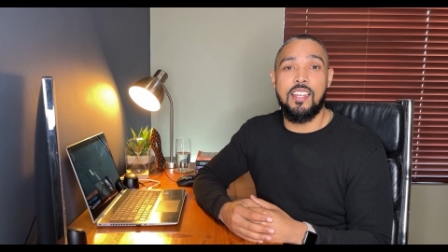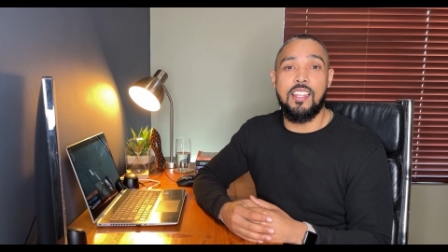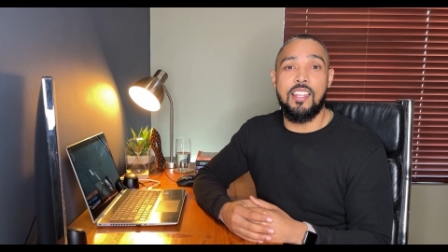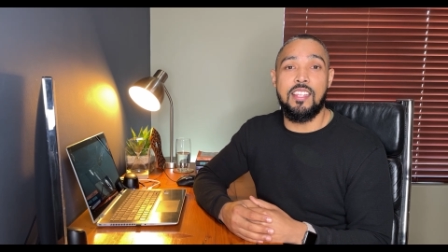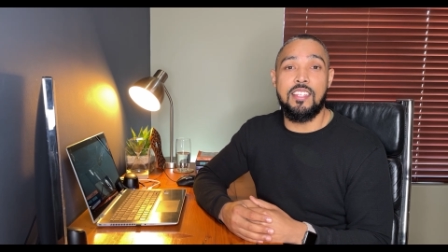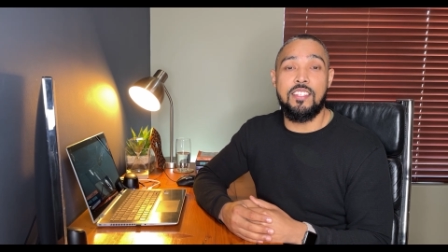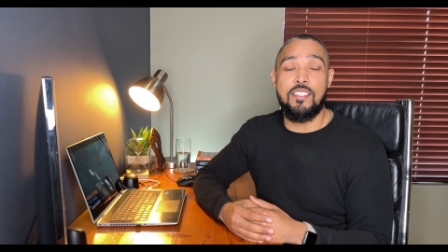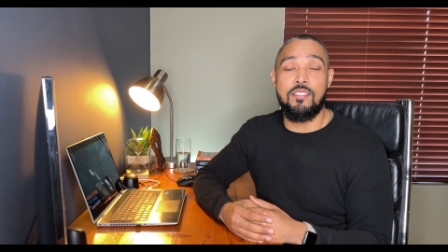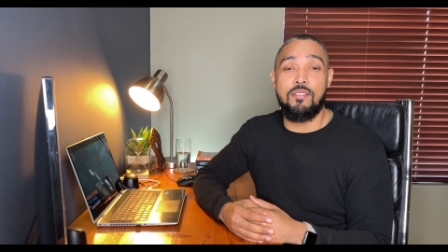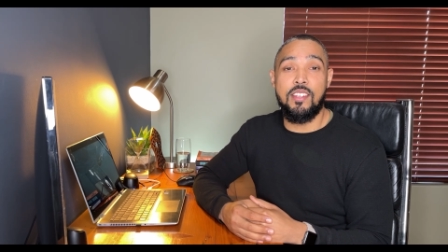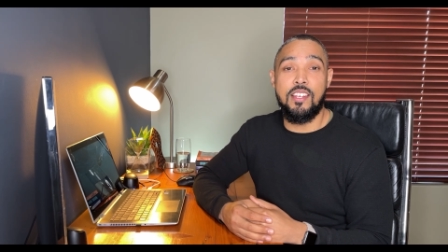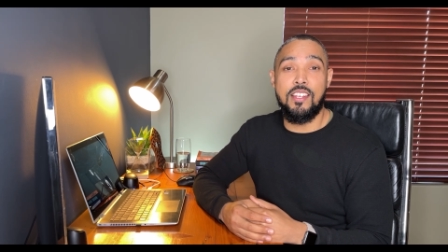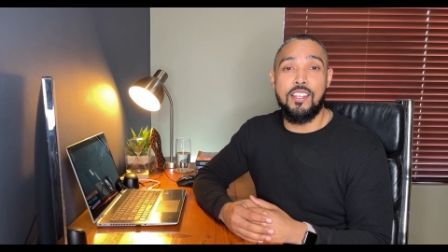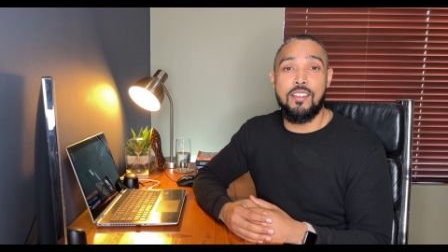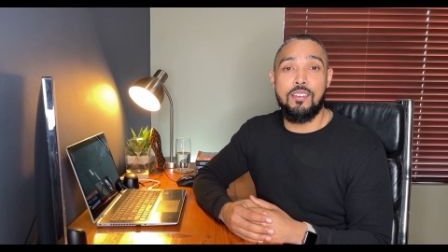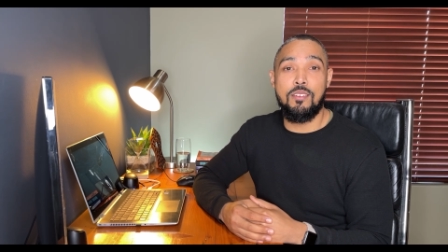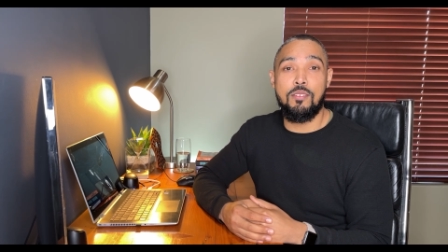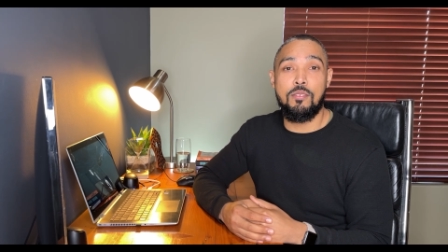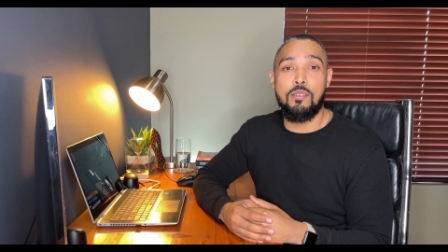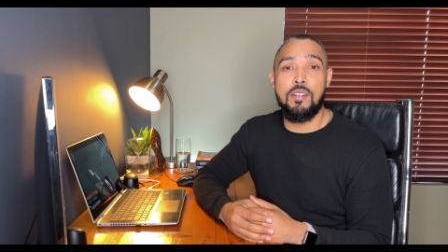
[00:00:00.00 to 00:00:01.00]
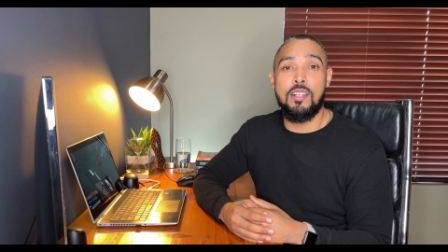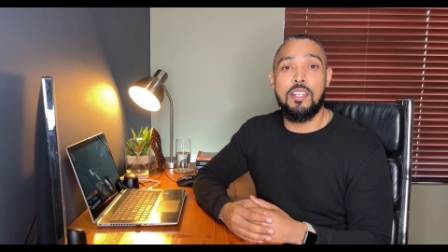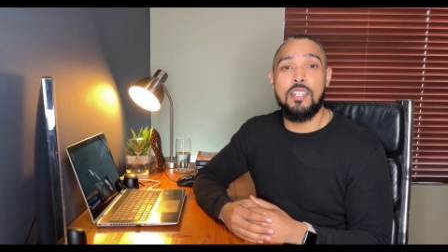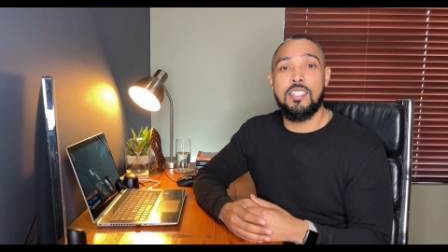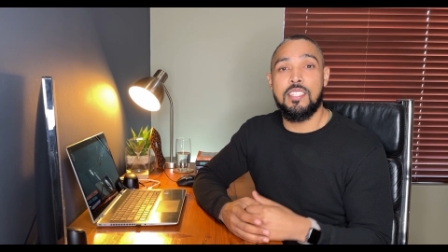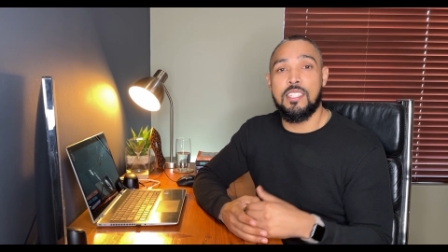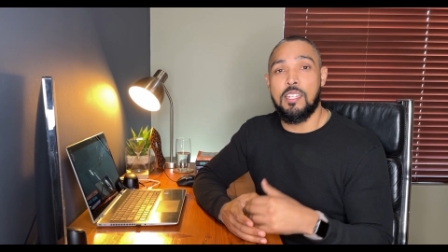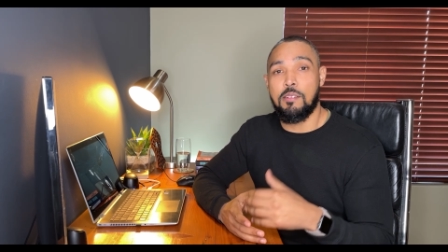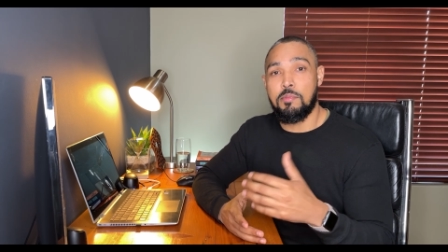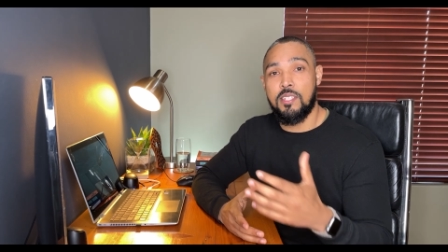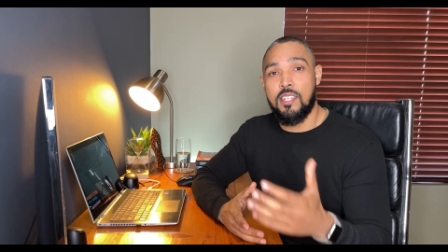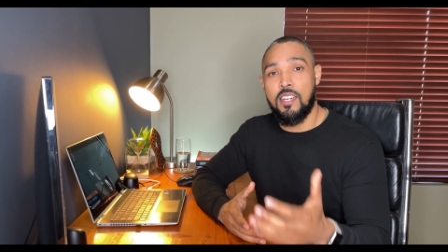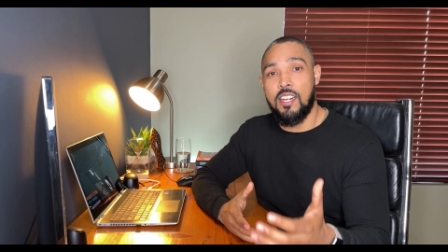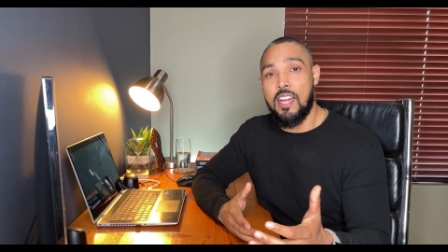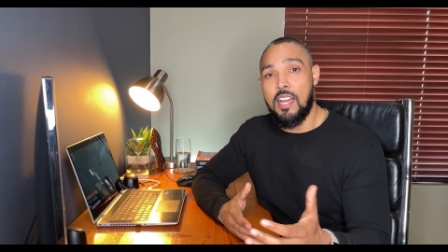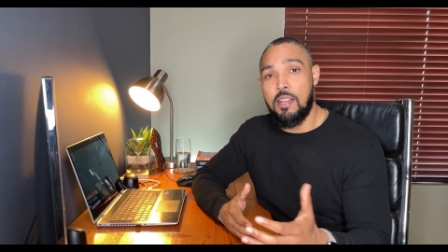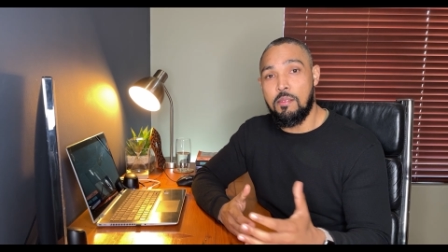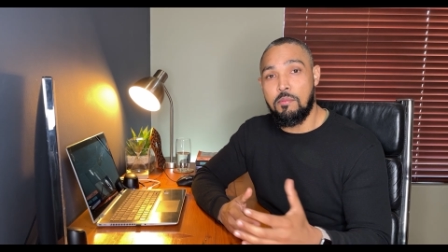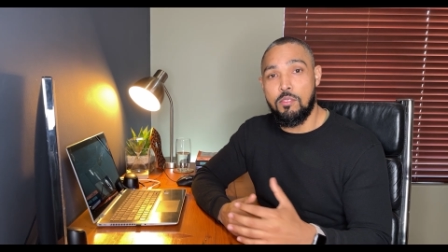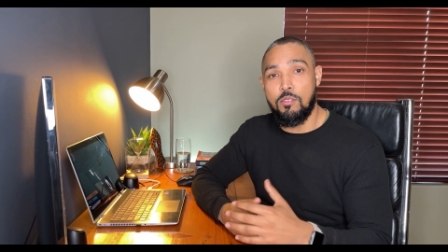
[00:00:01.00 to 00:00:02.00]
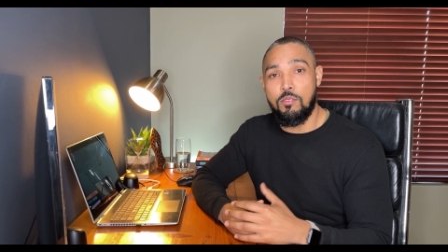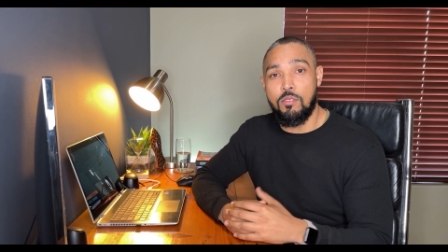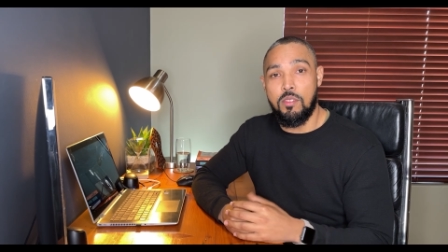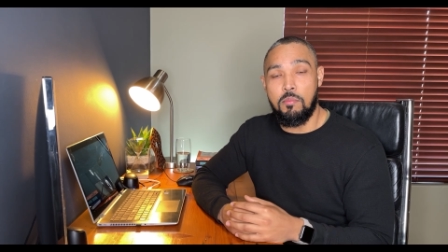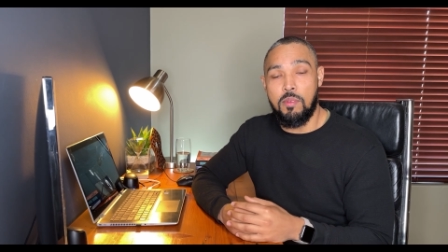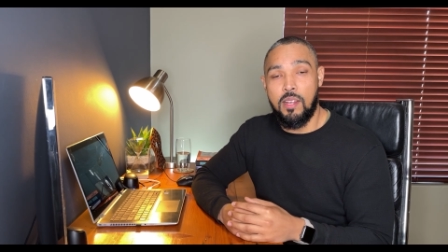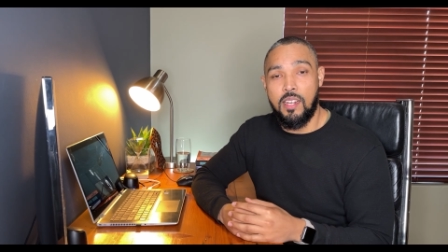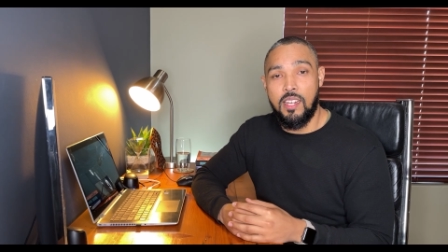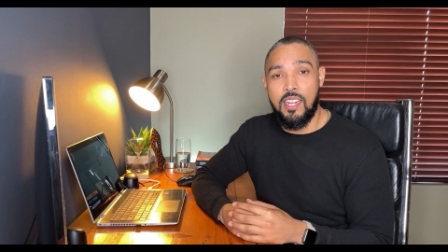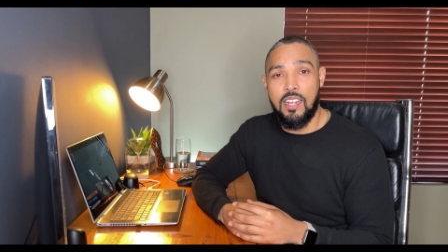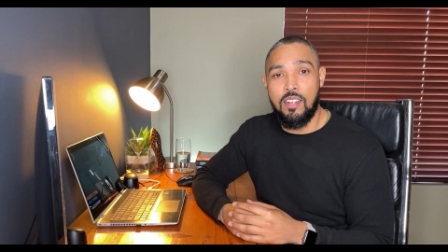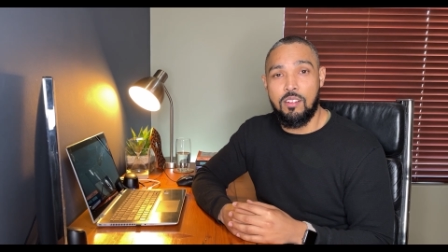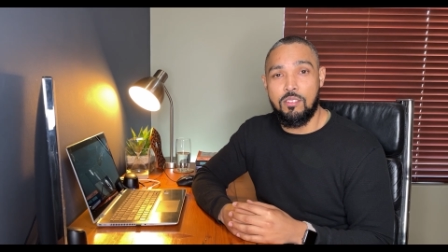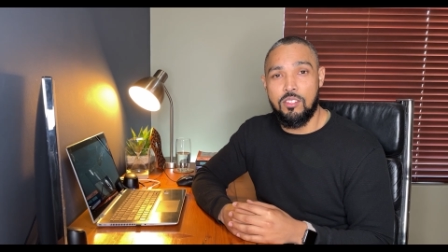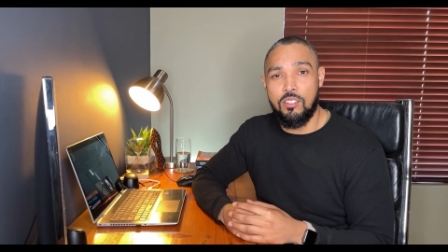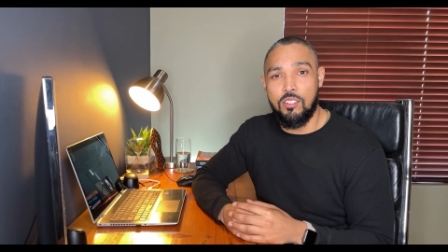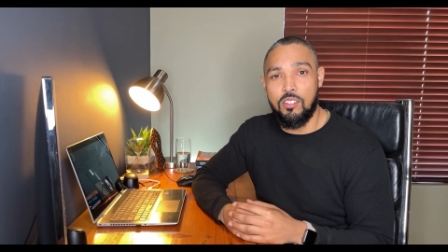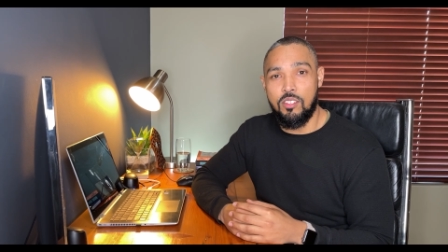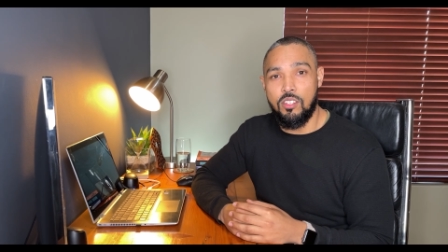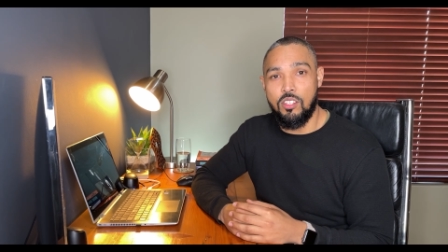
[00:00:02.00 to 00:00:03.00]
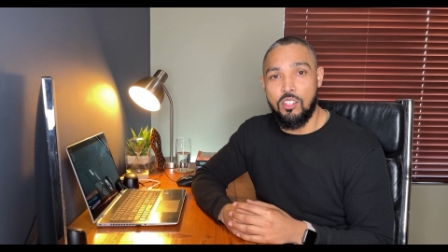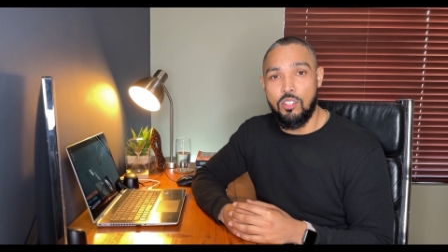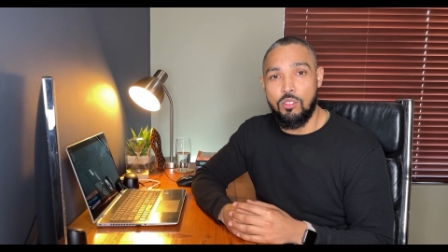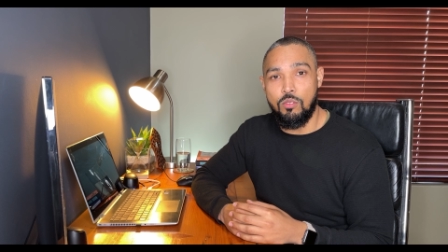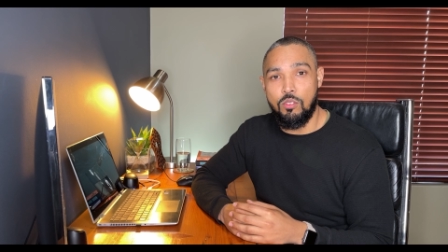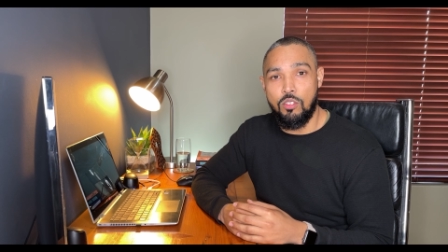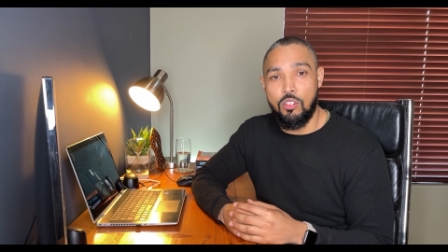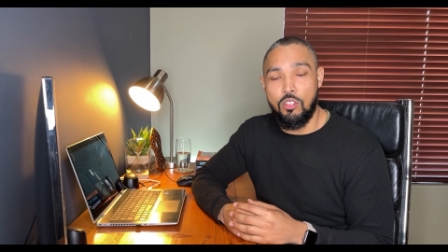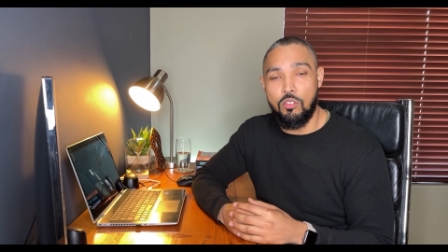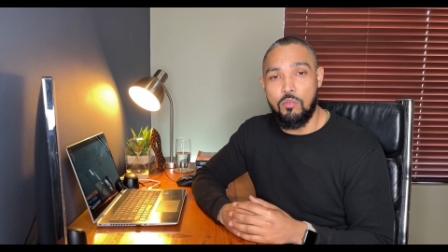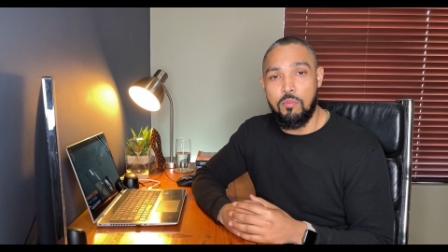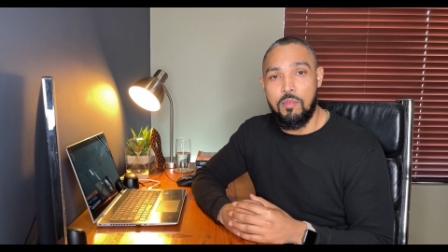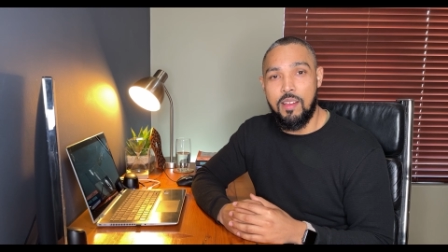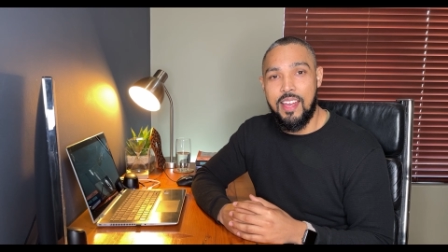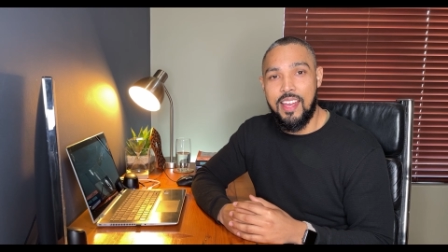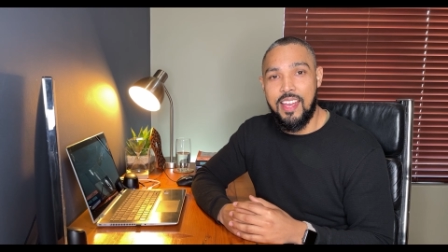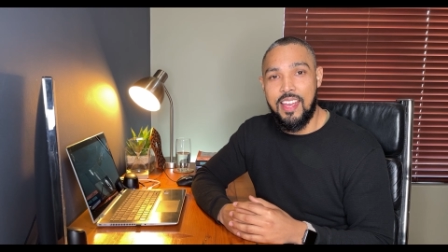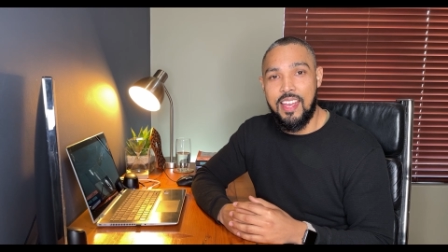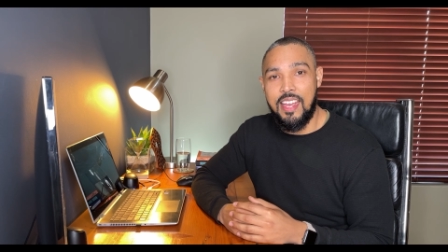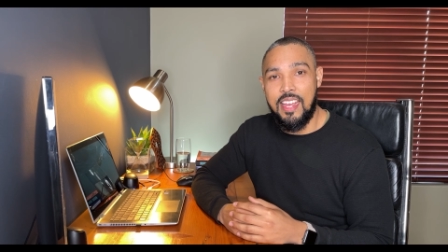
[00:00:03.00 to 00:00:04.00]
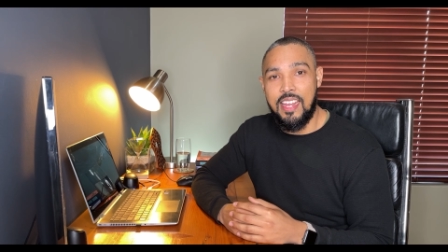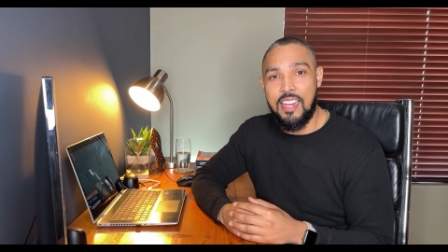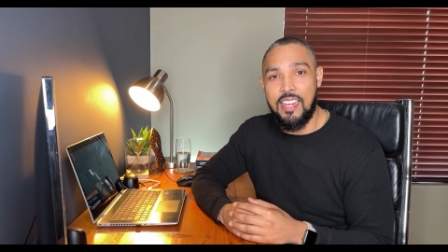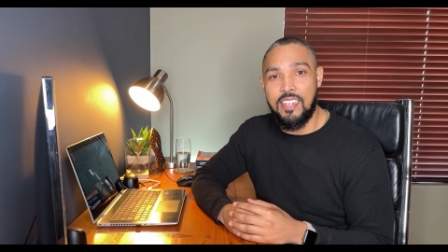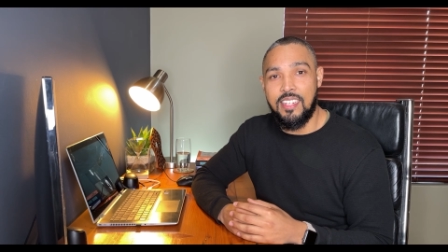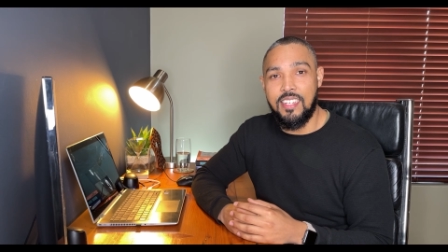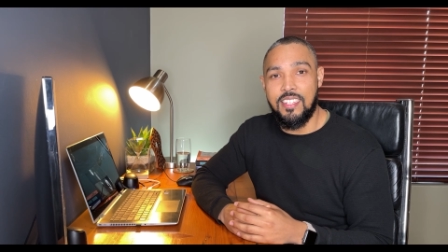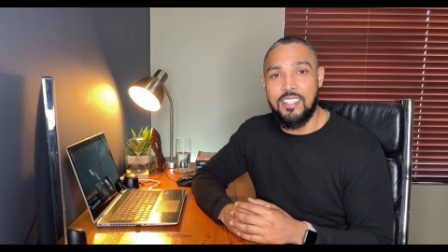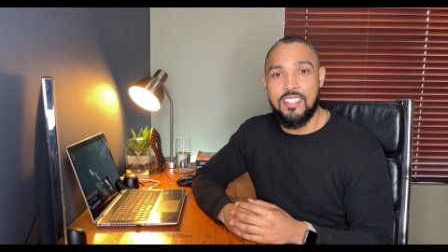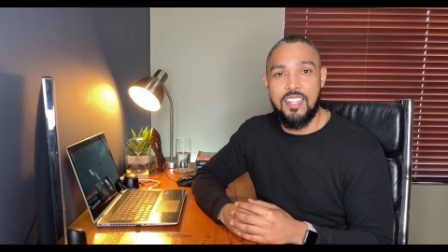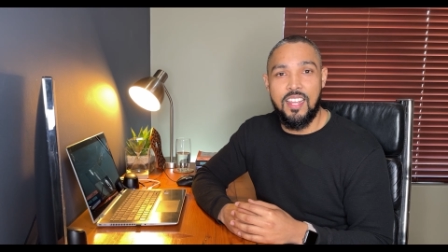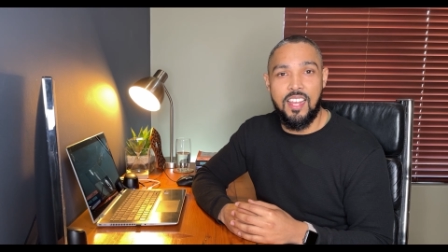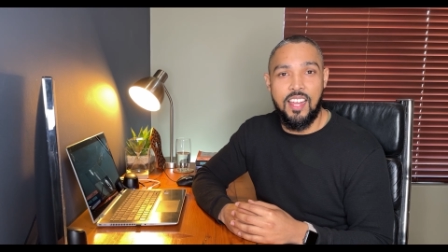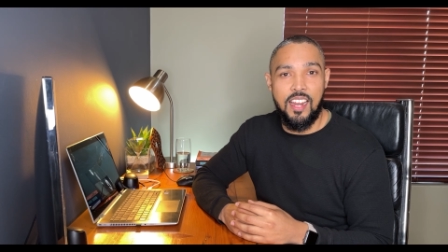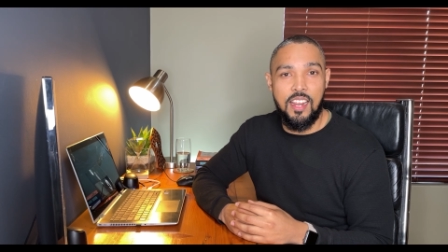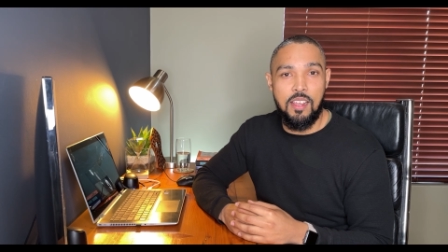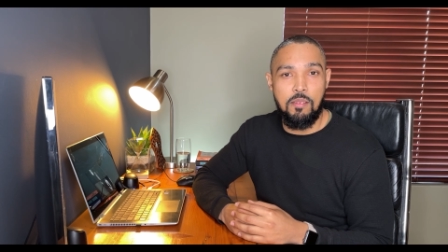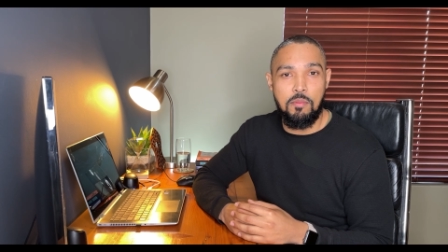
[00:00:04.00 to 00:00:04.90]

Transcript: this video, subscribe to the Money Council on YouTube and Instagram,